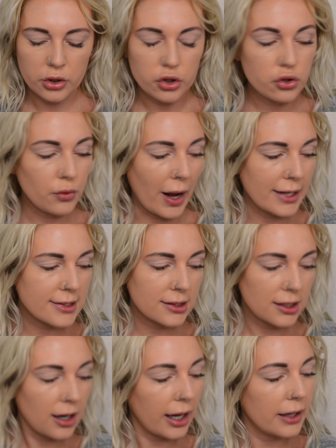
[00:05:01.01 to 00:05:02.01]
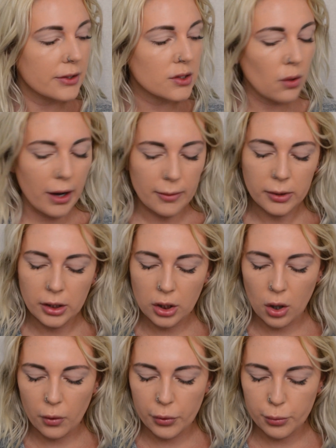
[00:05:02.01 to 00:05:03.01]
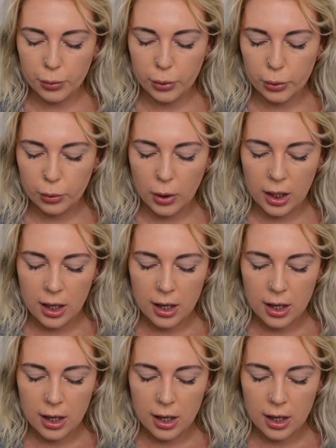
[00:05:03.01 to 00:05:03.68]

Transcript: dress tonight, so I'm going to go through